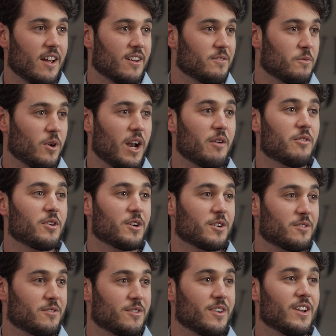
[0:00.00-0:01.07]

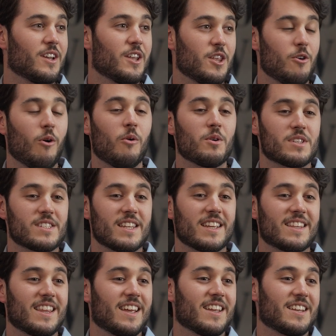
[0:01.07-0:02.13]
whenever you always
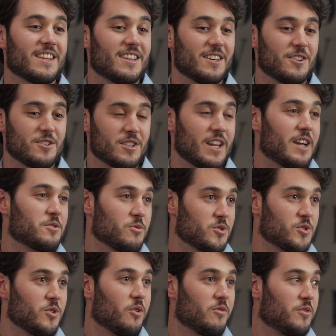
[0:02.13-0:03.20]
think that your schedule's
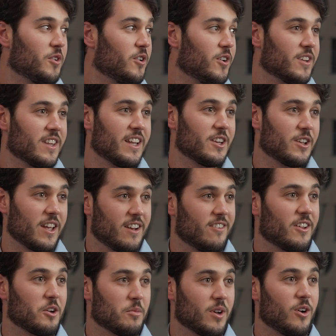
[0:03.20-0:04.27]
so full, and then you get a
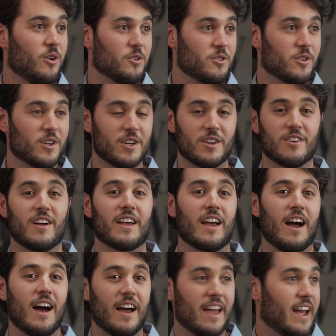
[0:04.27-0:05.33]
little bit older and you're like,
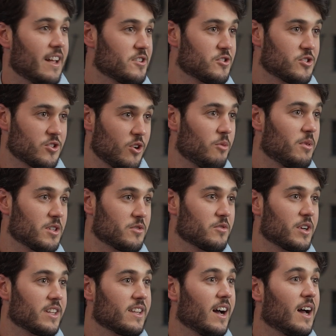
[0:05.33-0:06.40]
I had so much
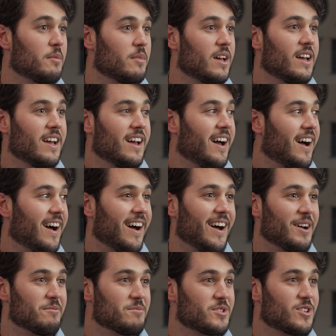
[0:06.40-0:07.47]
free time.
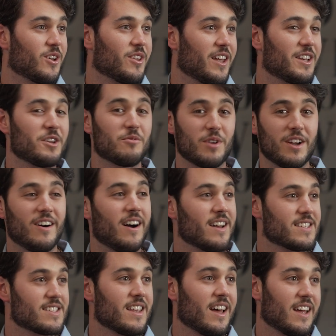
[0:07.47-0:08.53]
So then you
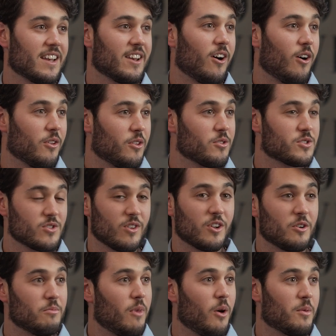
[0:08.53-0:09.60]
realize that all those
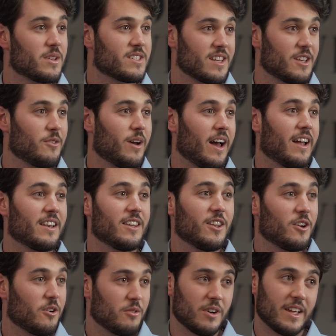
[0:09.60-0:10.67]
little moments that you had,
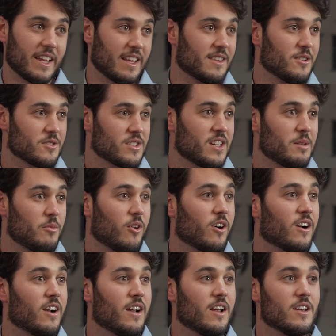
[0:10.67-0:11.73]
you don't really get those
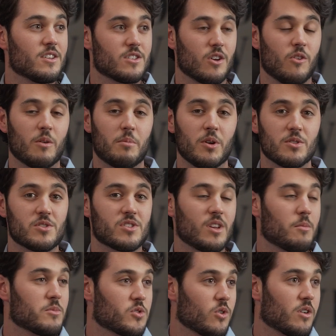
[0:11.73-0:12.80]
anymore. So it builds
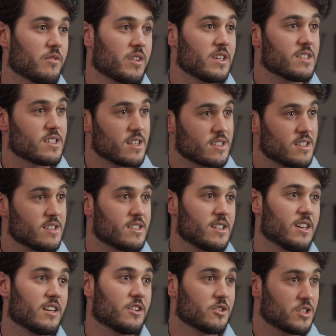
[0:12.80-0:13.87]
some sort of
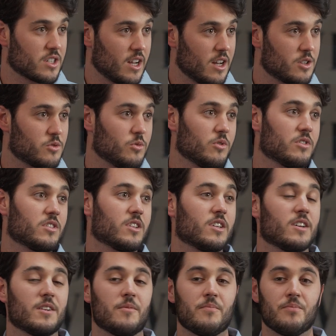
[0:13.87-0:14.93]
consistency in your schedule
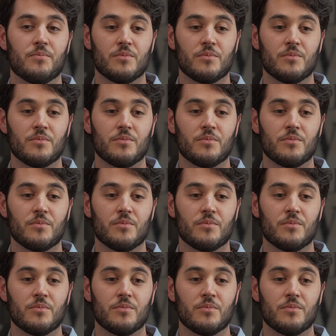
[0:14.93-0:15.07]
to